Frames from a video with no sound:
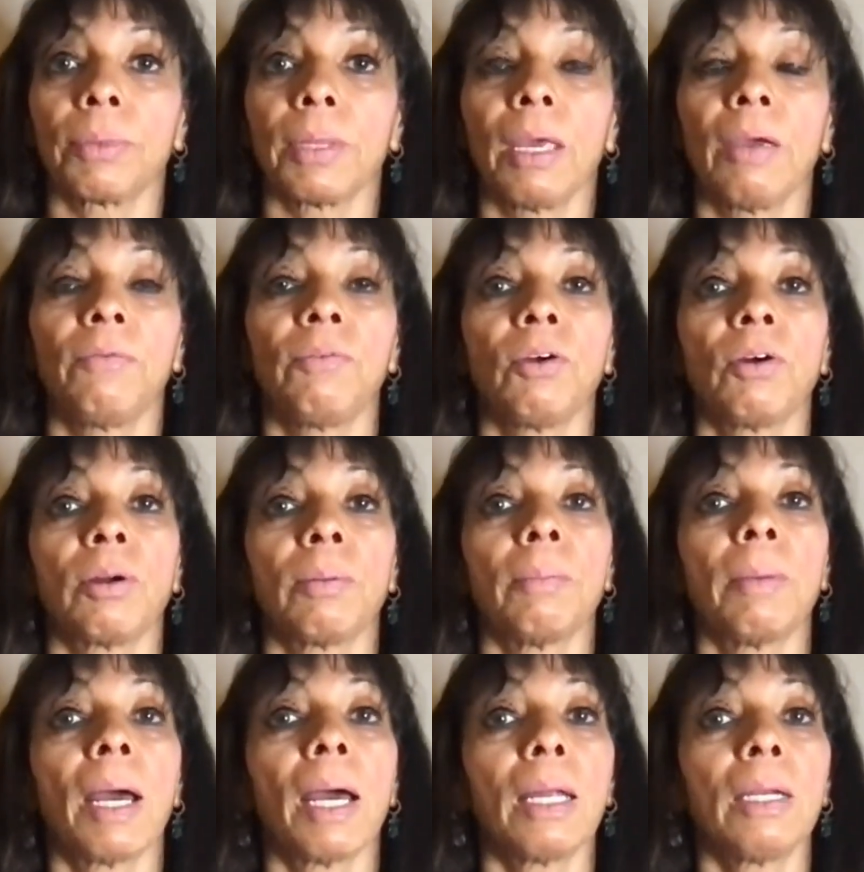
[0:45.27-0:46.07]
If you're a
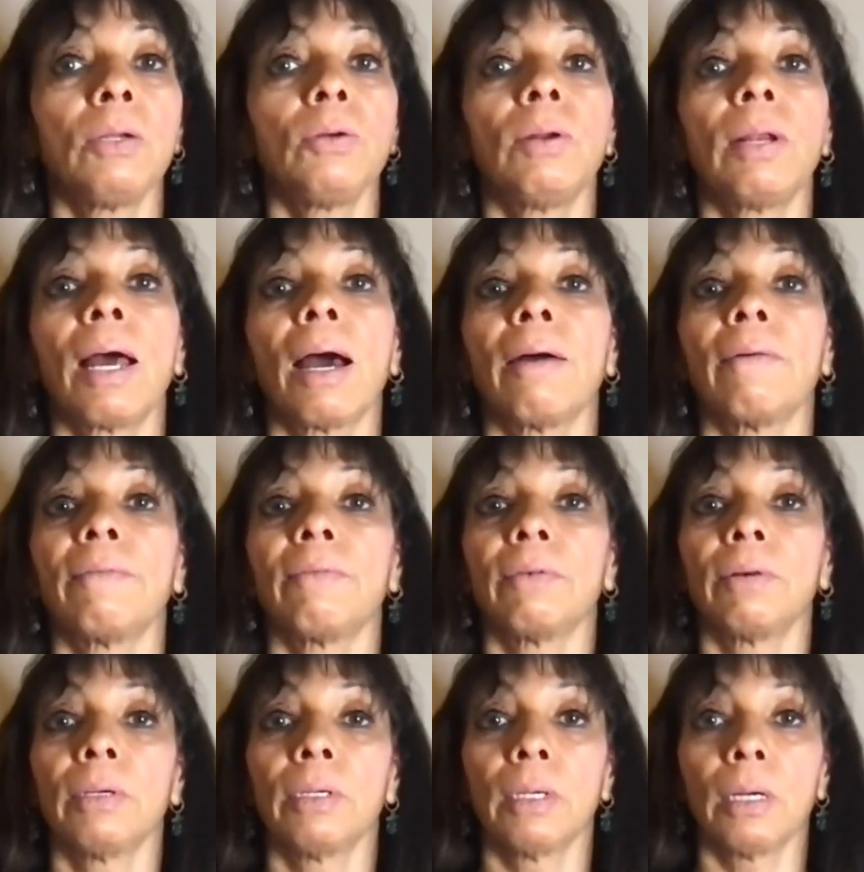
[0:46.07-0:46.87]
man, you'll have
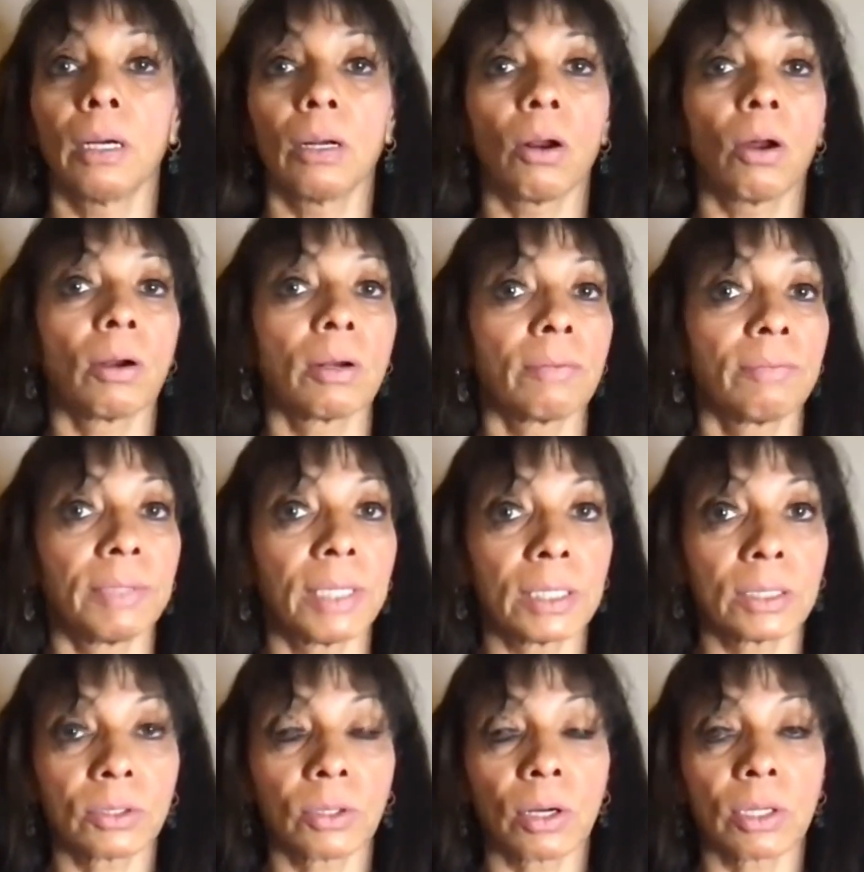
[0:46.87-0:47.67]
a lot of
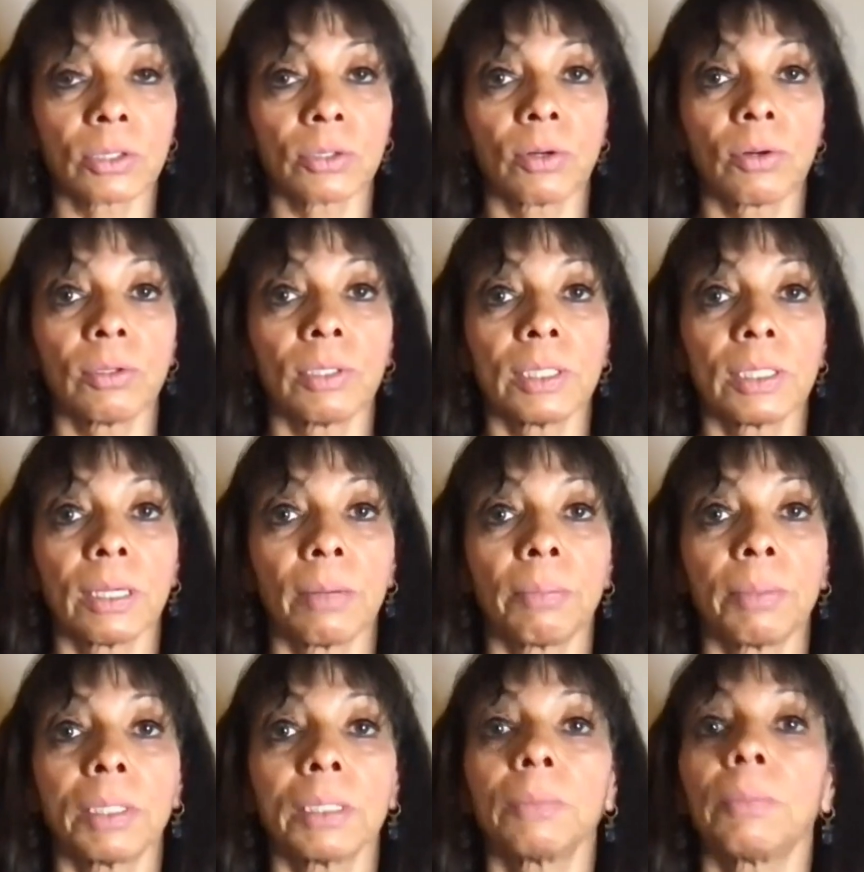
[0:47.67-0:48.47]
testosterone
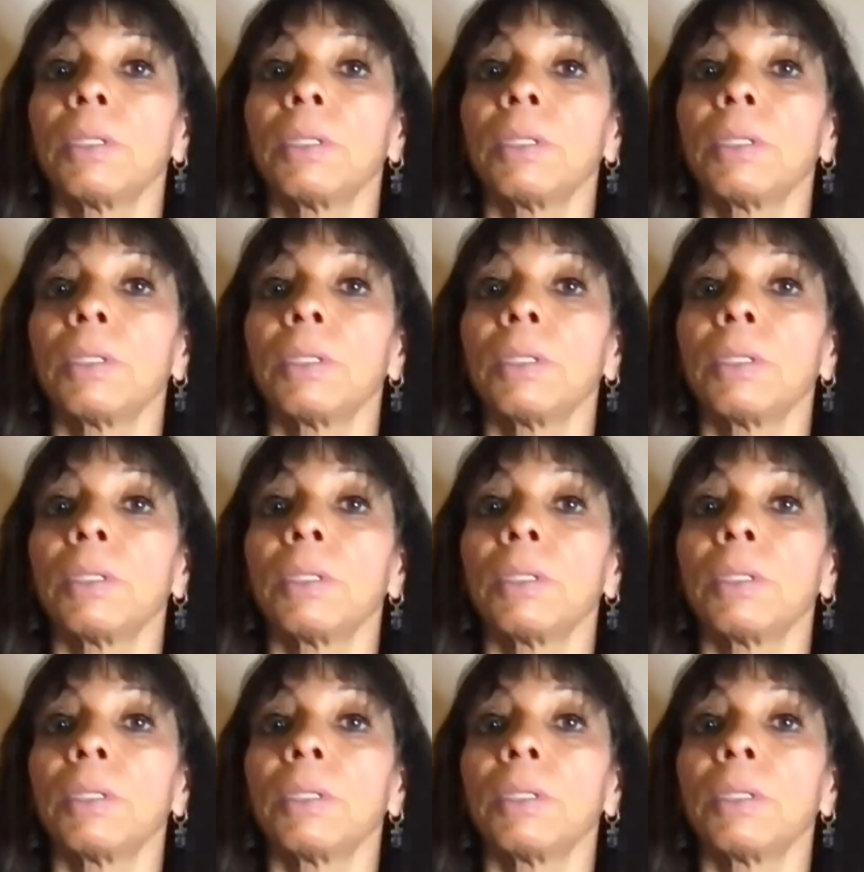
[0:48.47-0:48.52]
receptors,